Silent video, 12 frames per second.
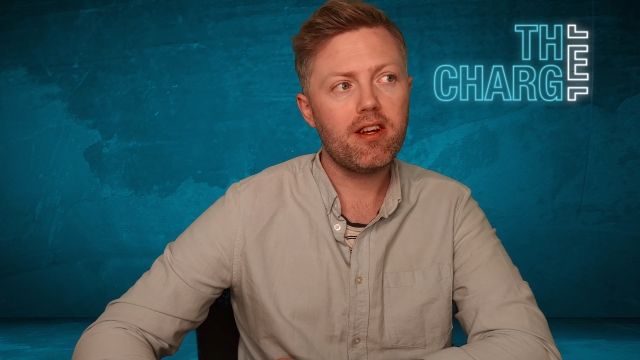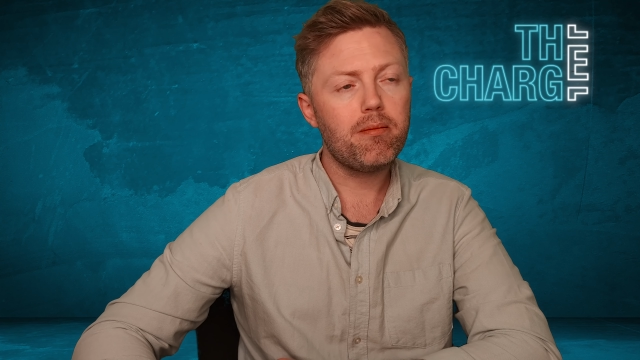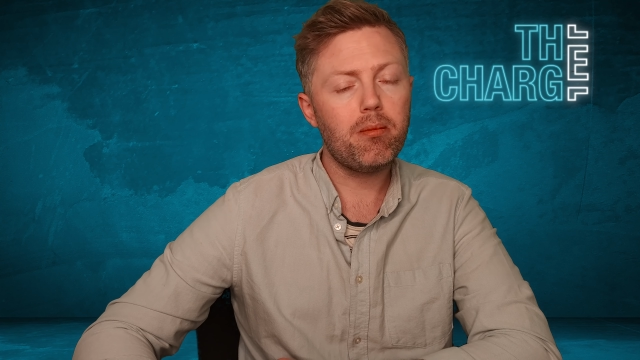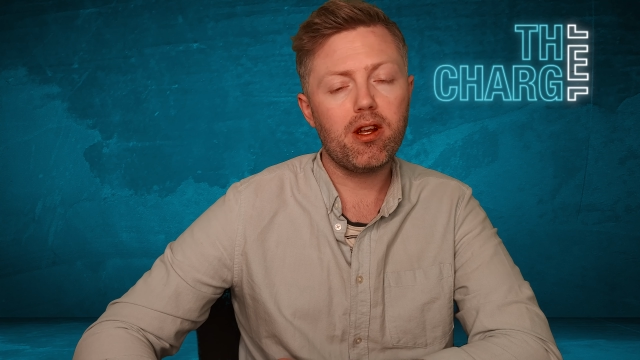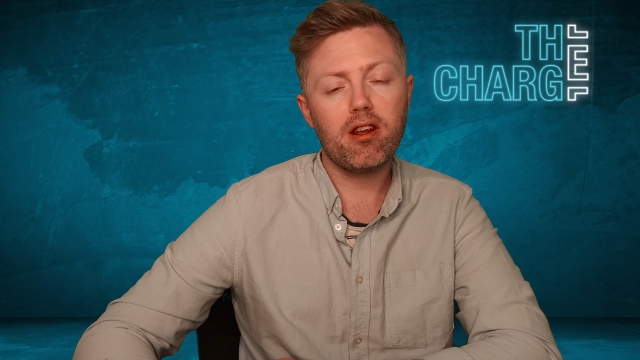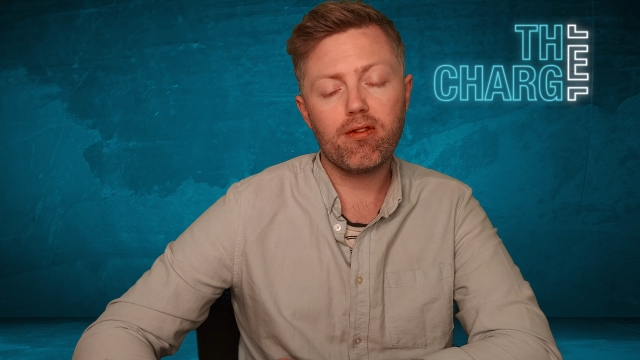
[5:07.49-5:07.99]

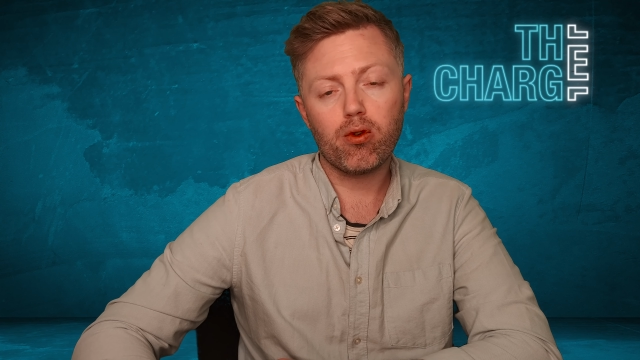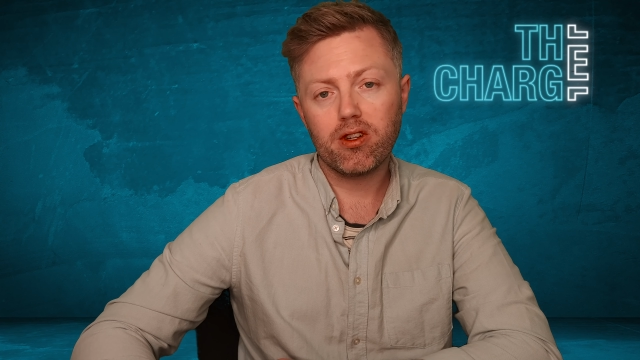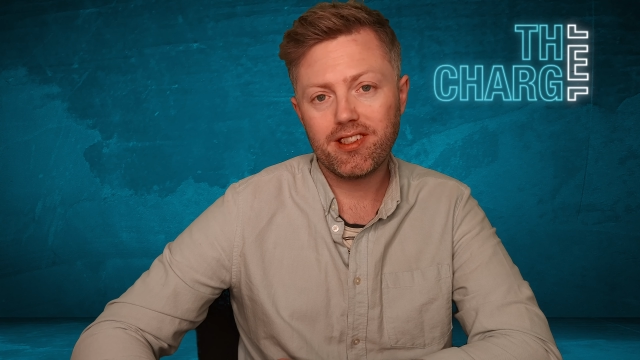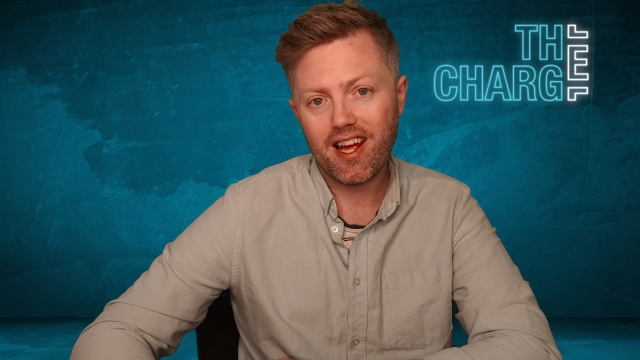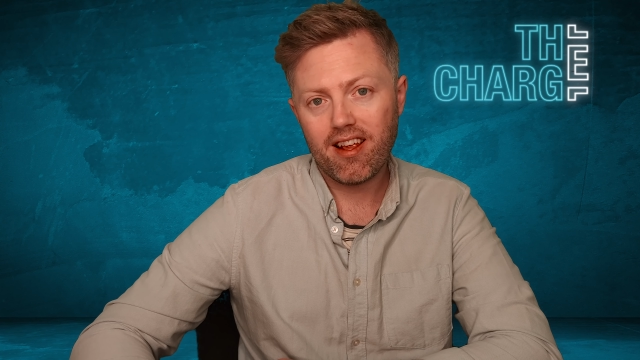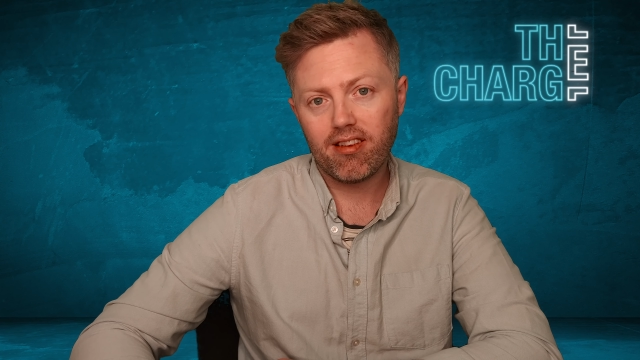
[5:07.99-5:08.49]
money for a
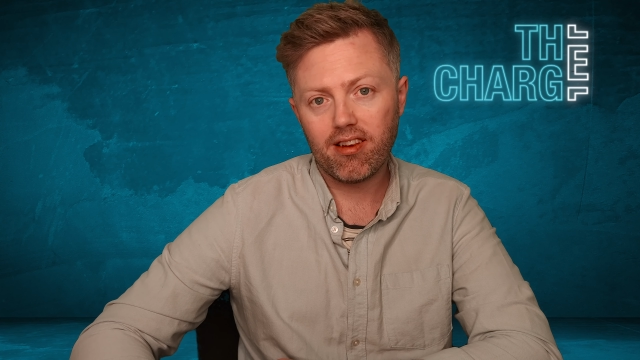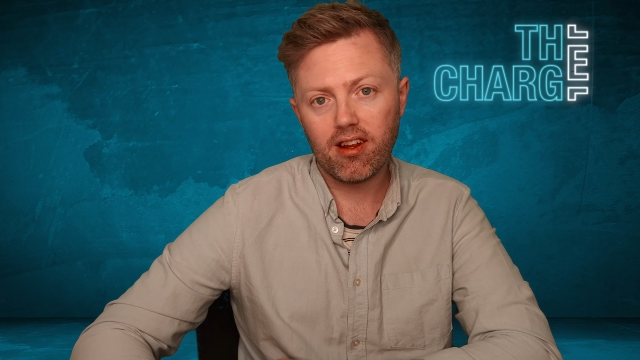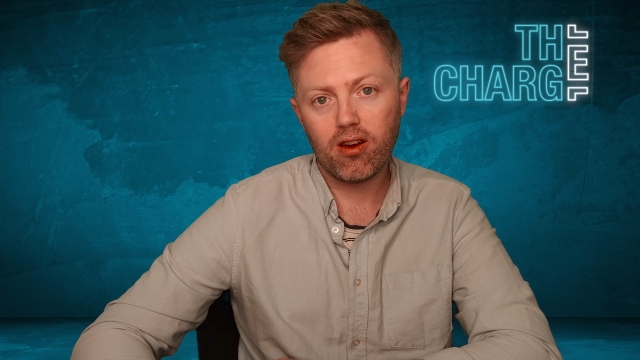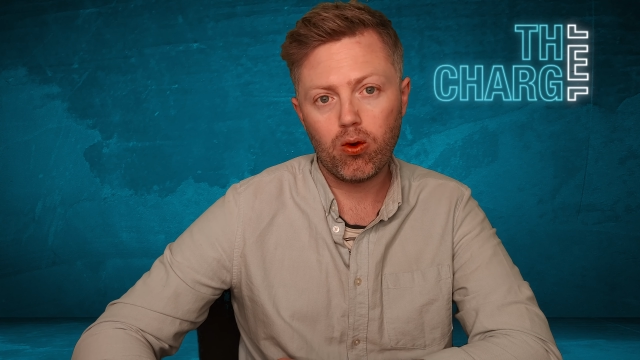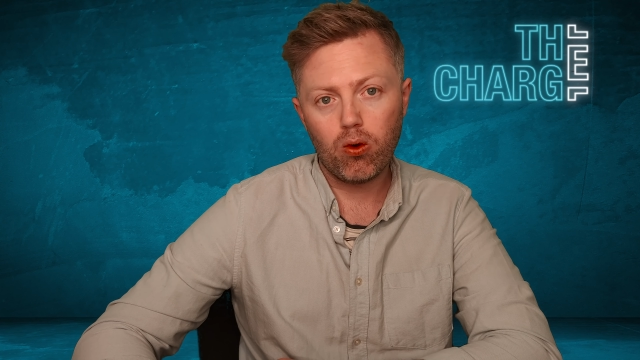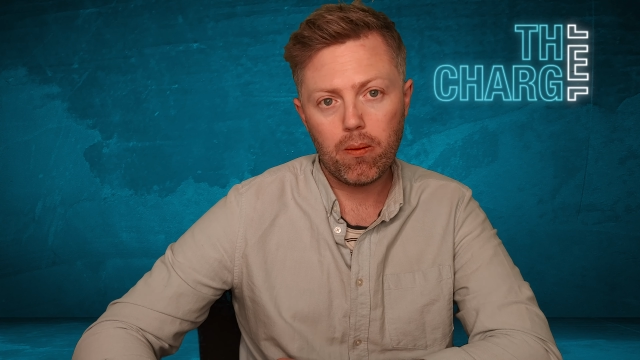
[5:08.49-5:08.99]
Tesla
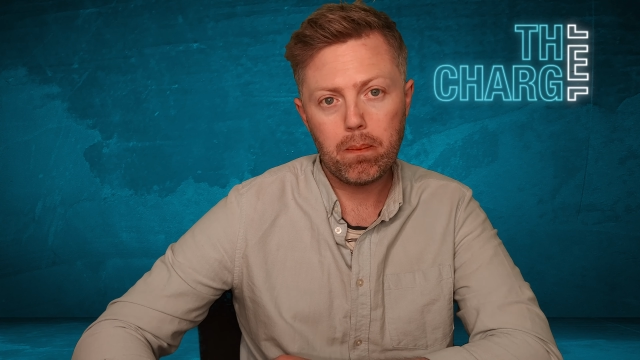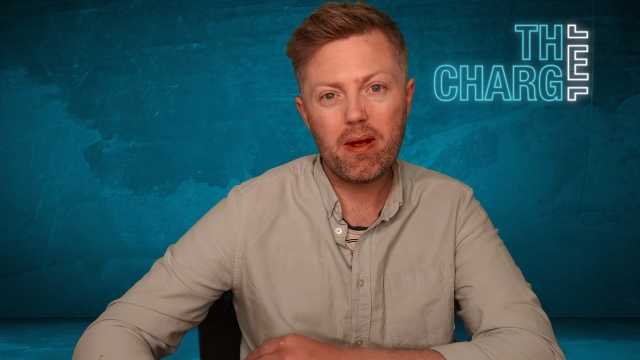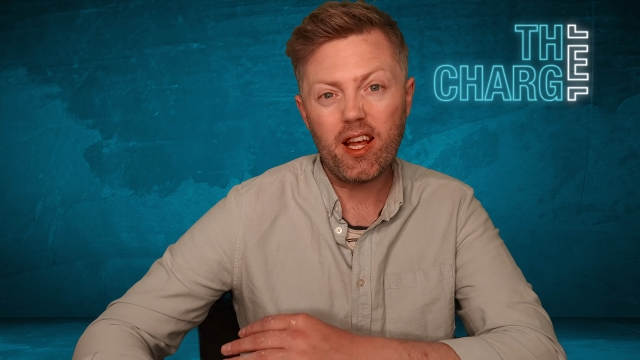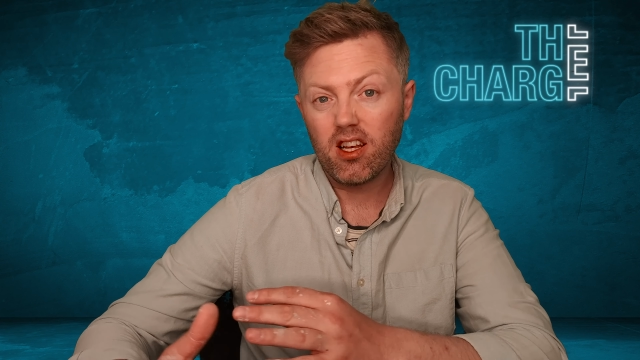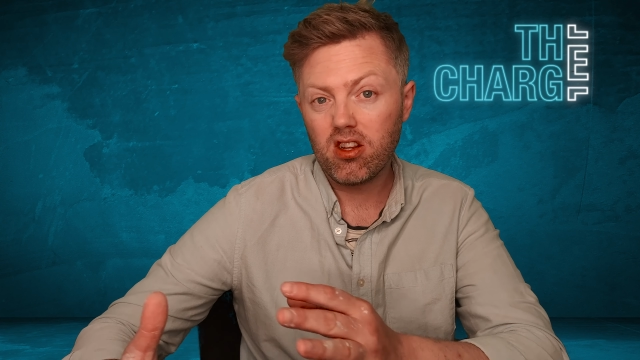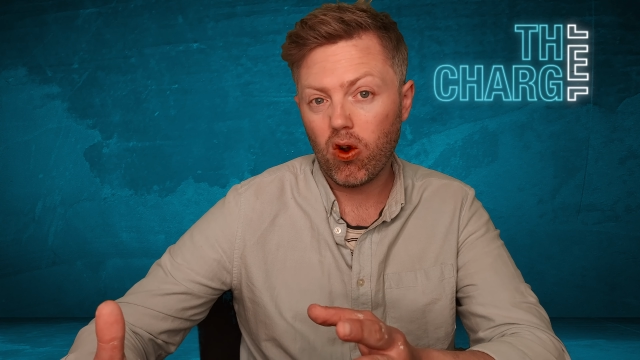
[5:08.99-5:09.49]
or
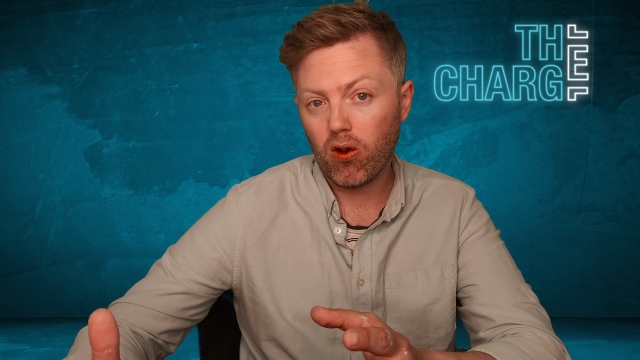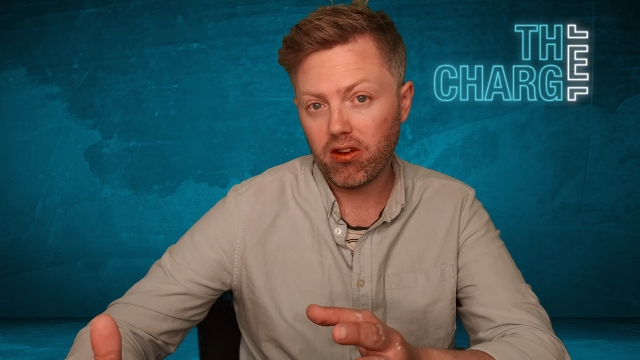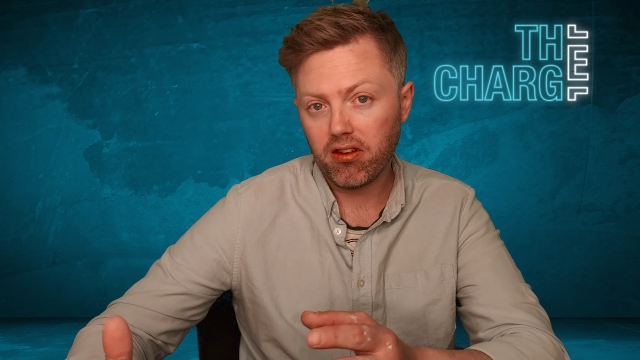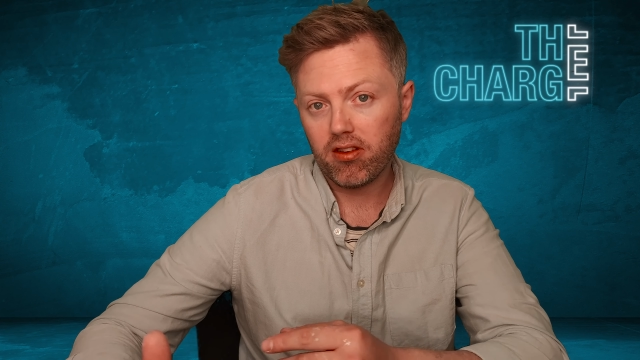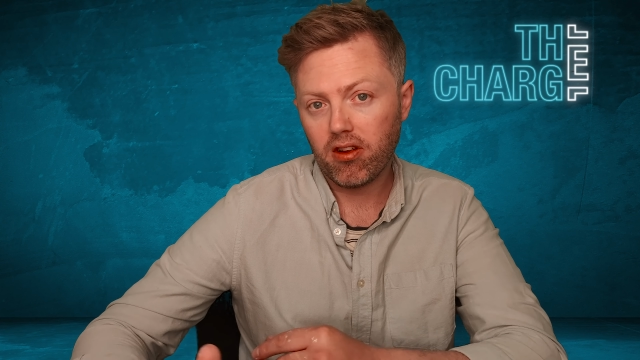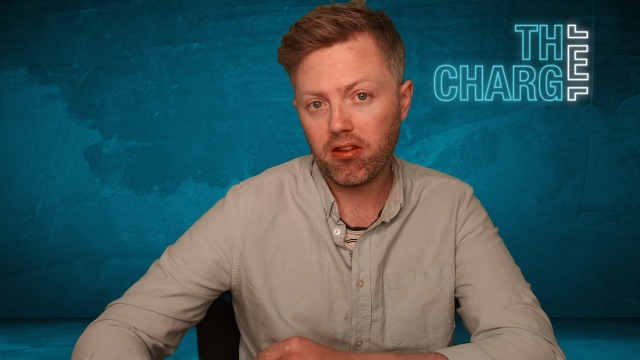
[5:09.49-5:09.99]
big
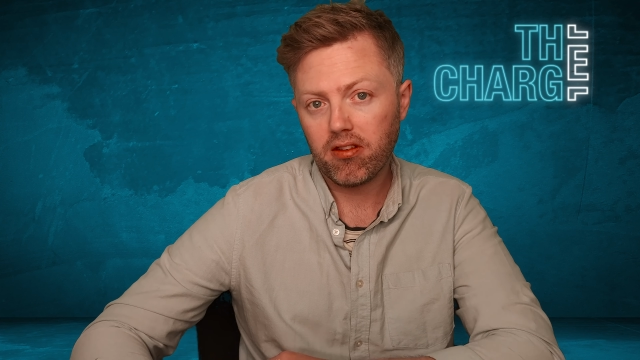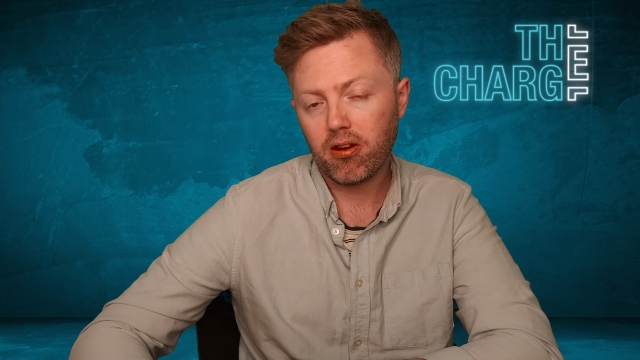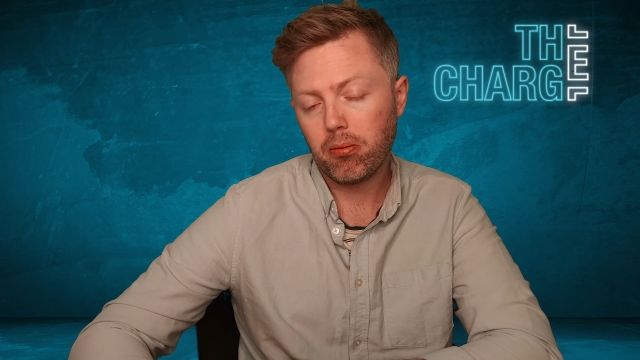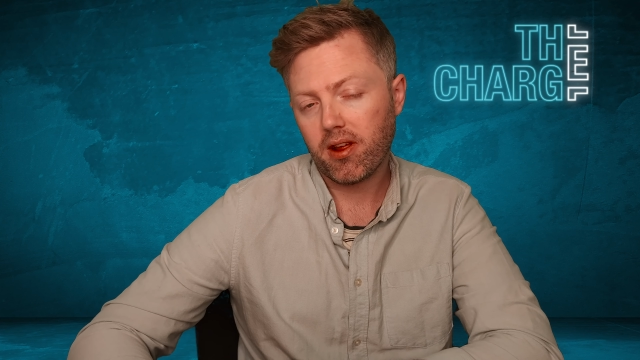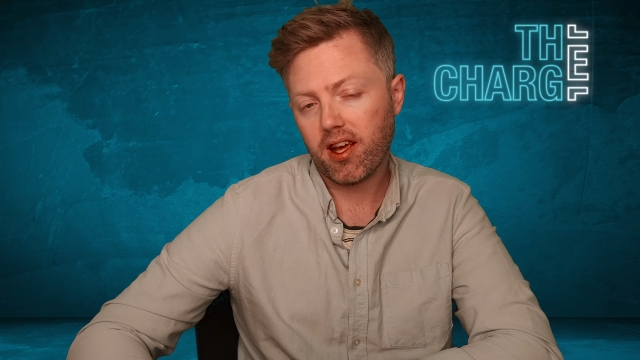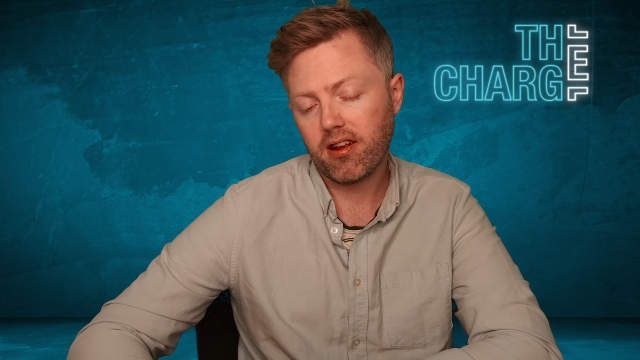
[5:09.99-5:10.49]
dollars on
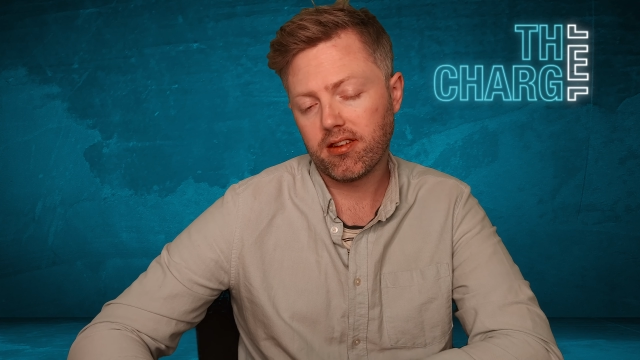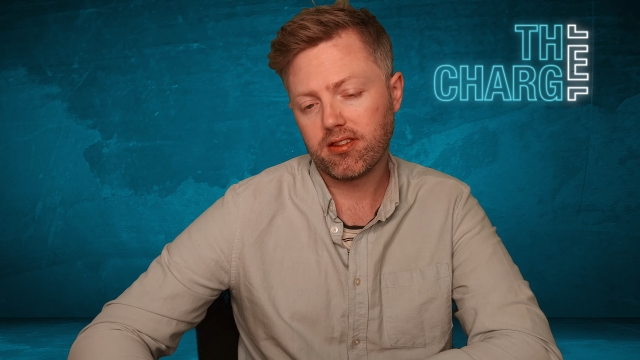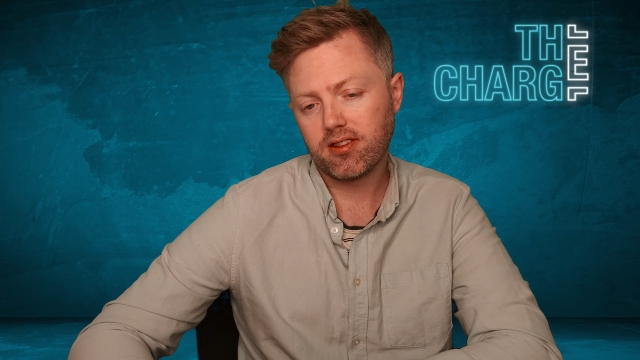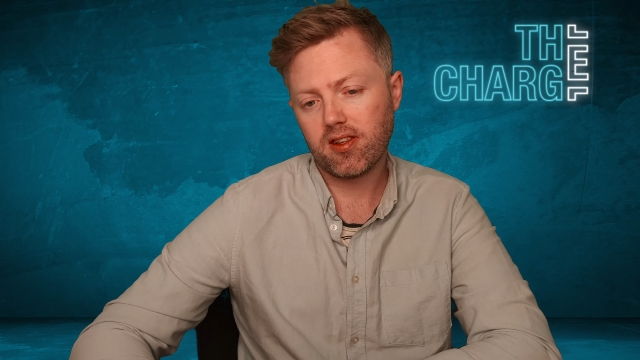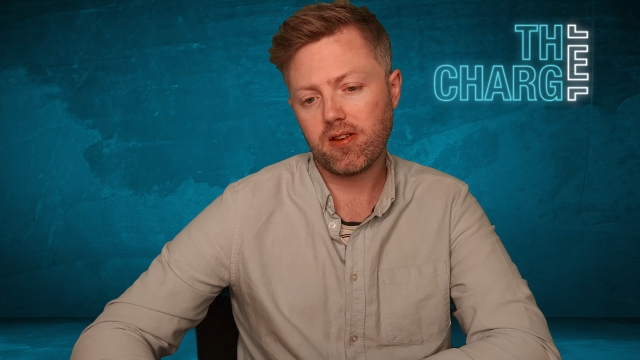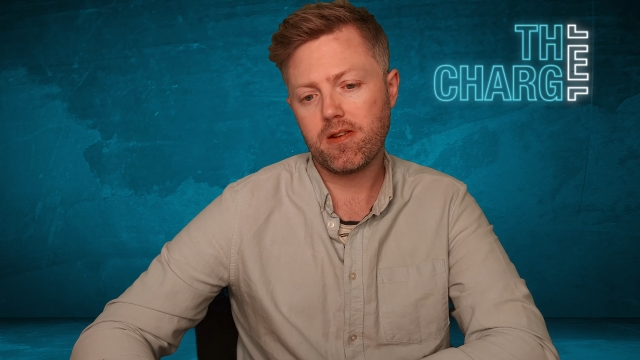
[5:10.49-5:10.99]
something else.
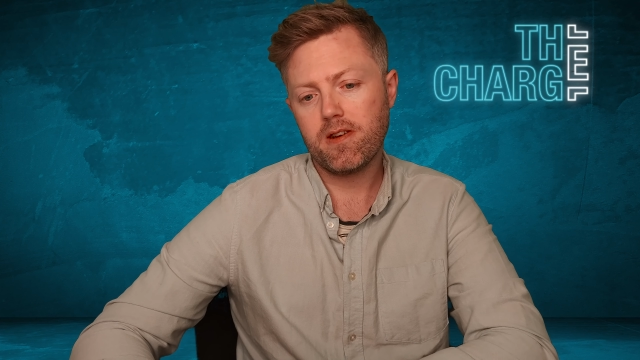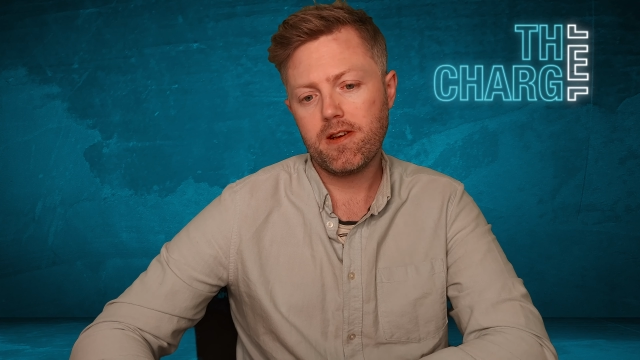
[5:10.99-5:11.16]
So